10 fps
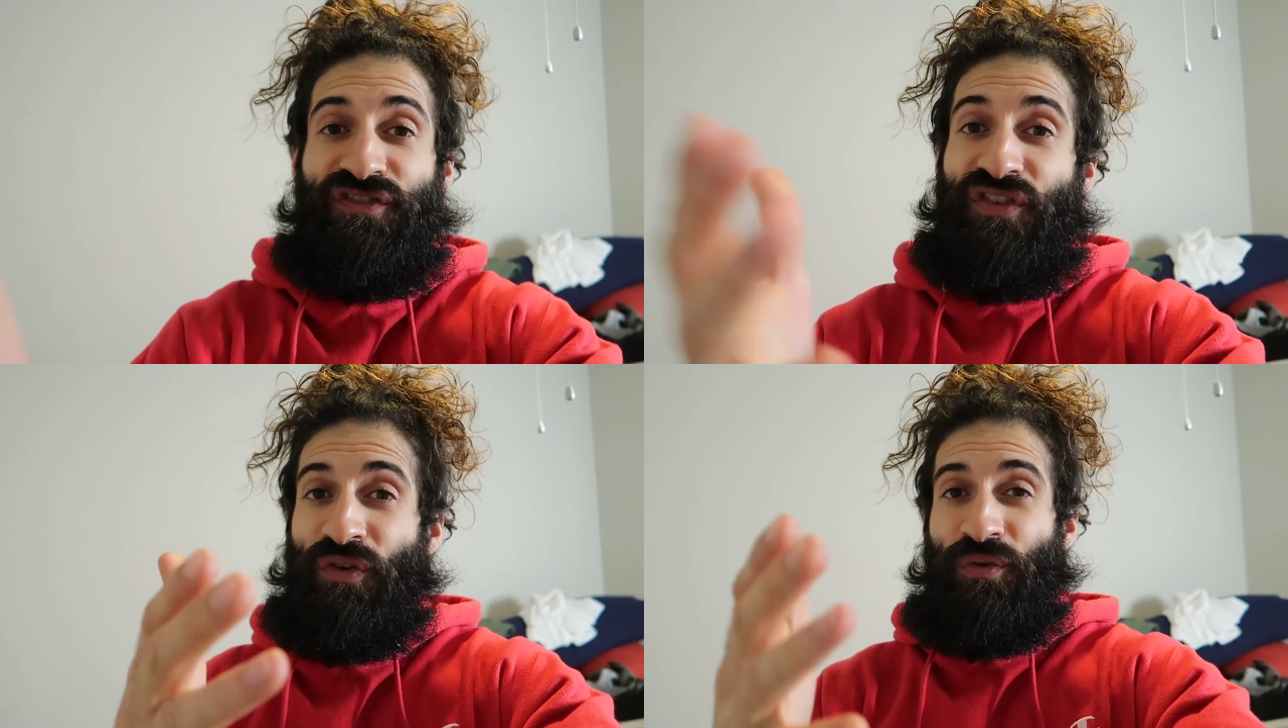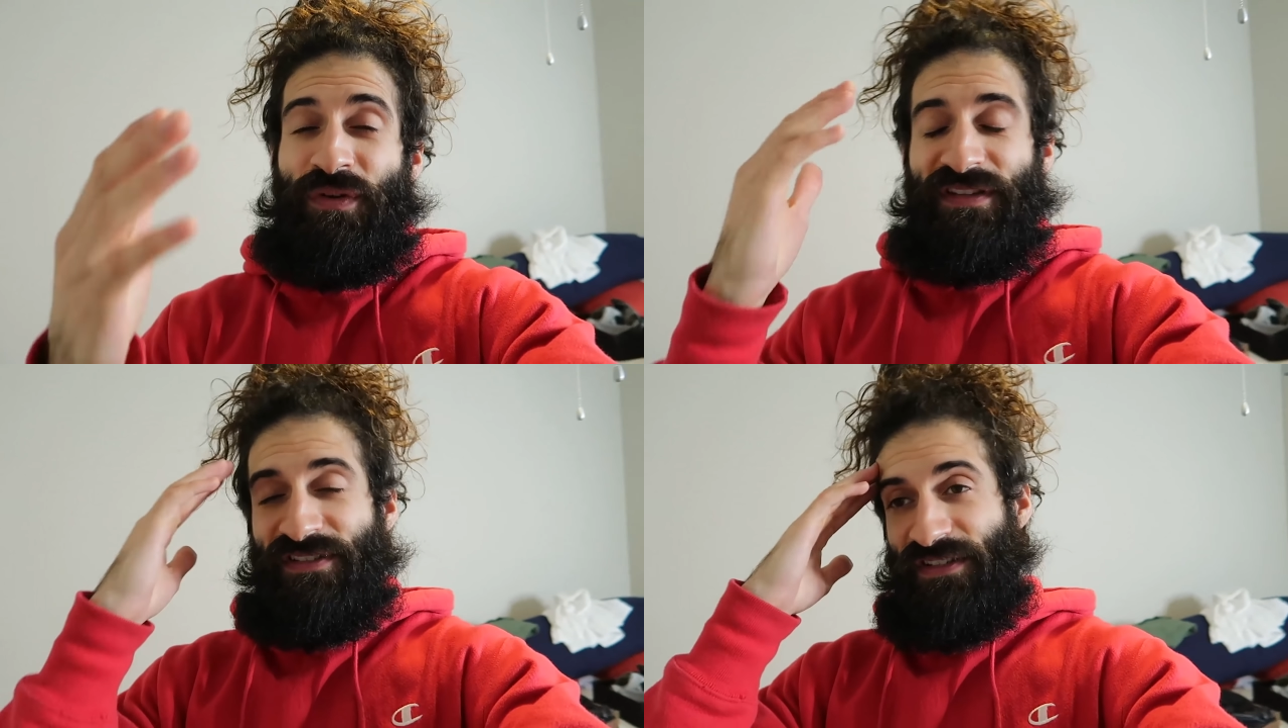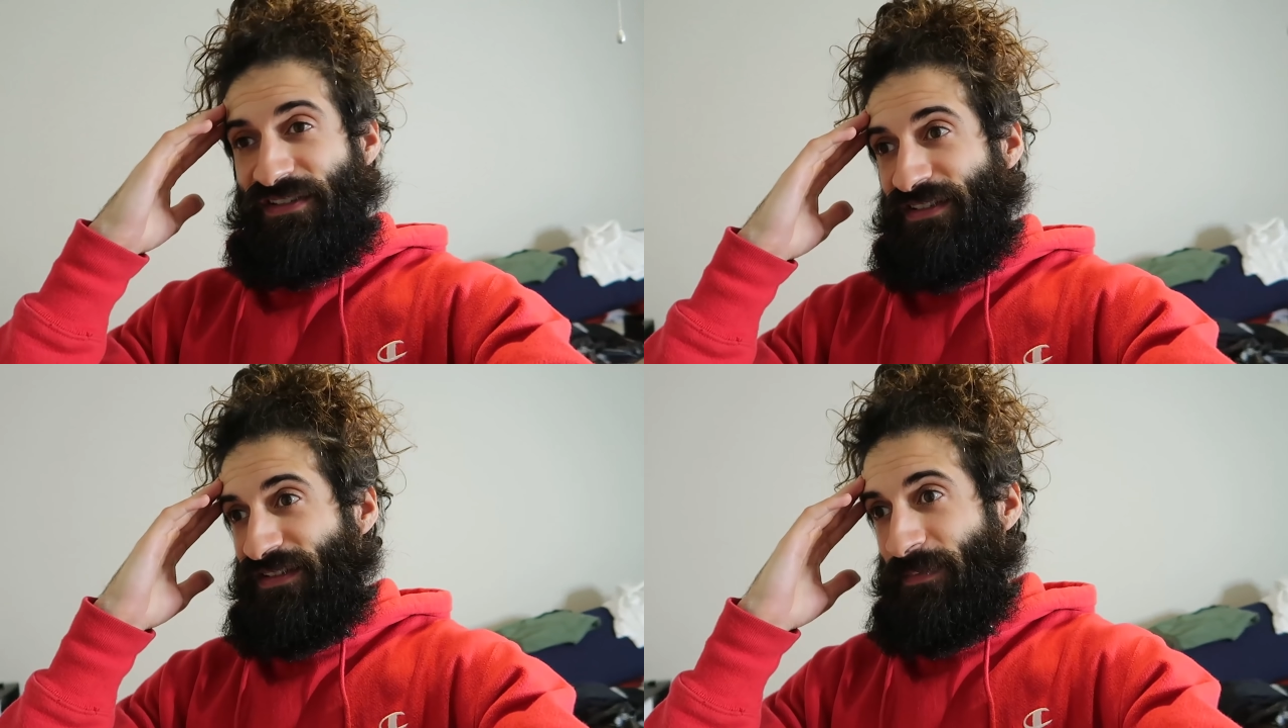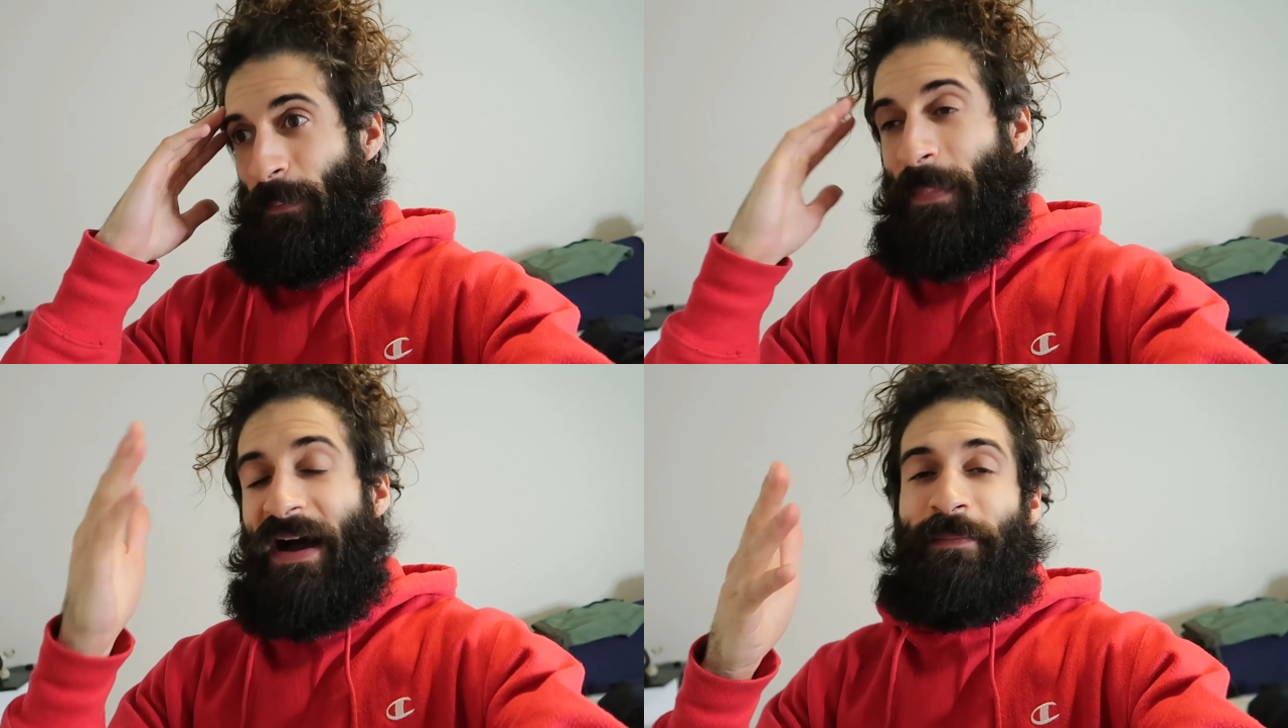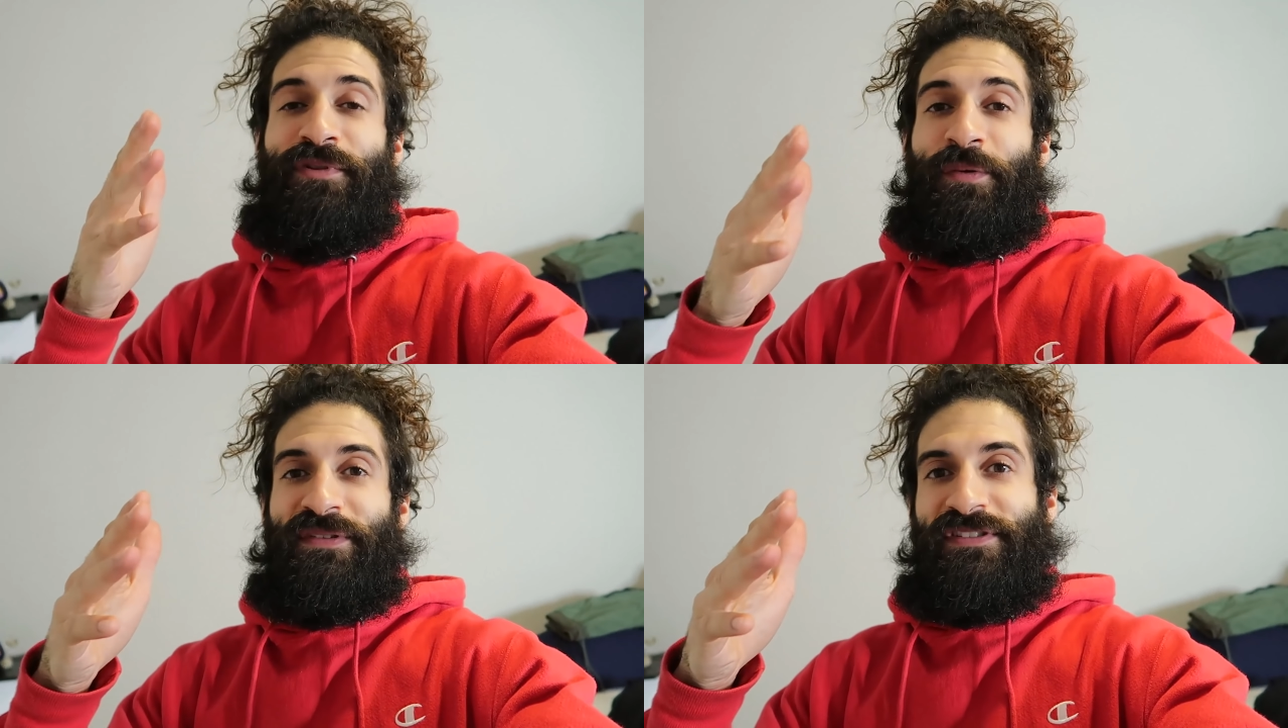Two is just mind
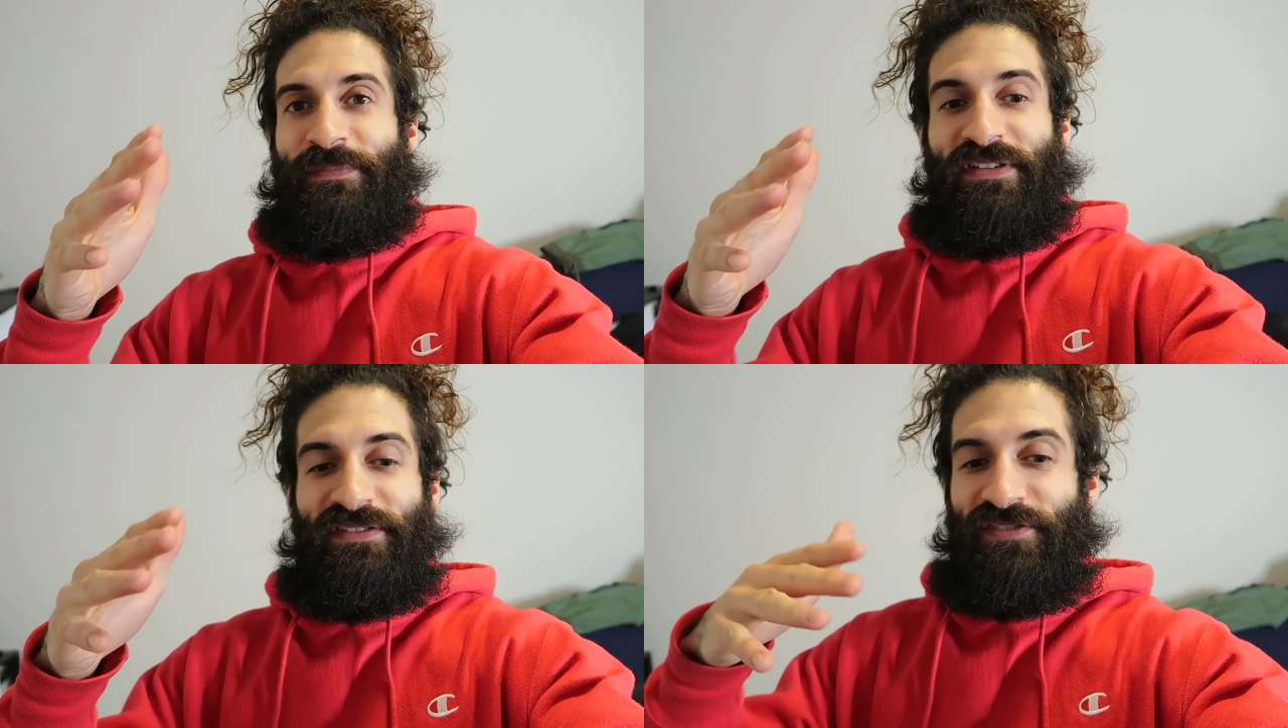blowing to me.